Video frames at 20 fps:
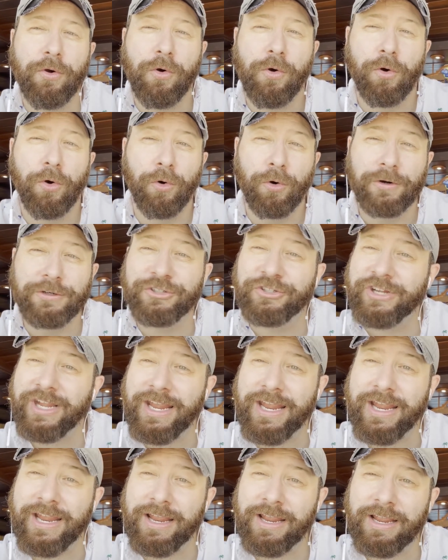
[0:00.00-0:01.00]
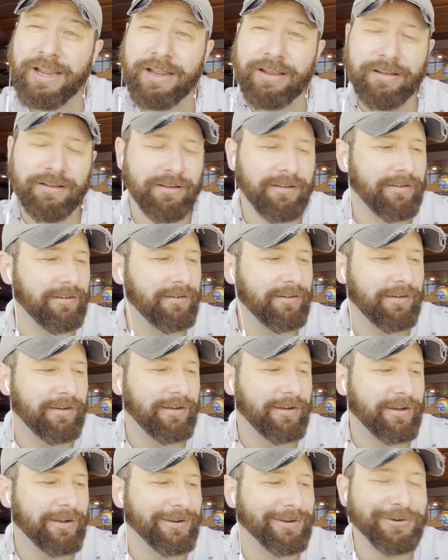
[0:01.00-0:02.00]
orangey,
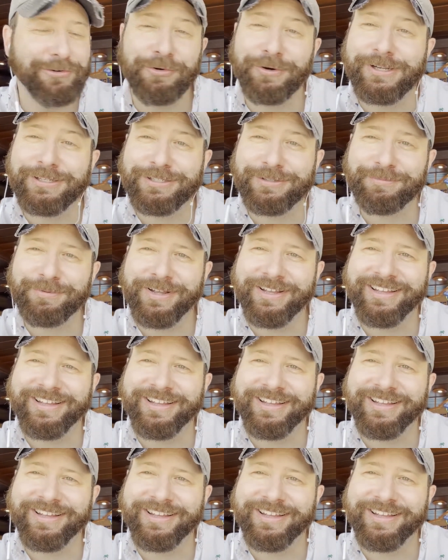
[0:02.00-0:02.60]
crisp.